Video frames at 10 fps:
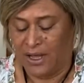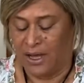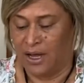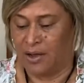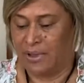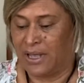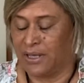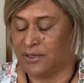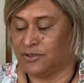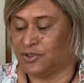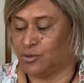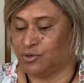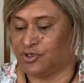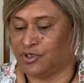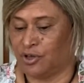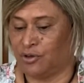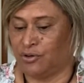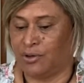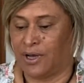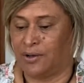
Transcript: And also